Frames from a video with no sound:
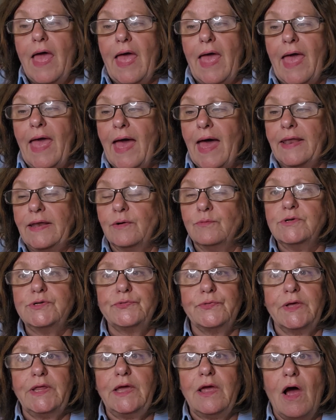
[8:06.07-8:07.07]
And it was
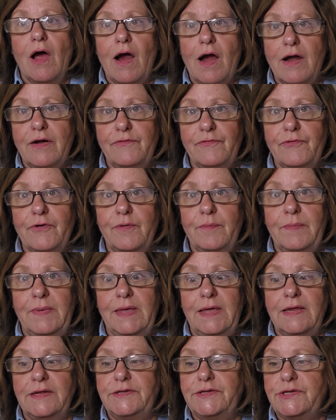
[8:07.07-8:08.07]
really hard for
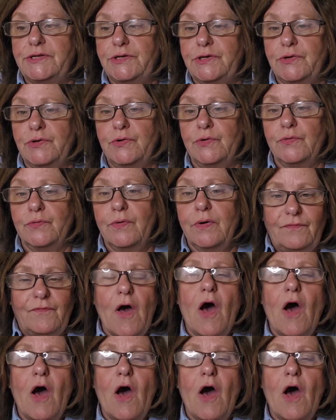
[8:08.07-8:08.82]
me to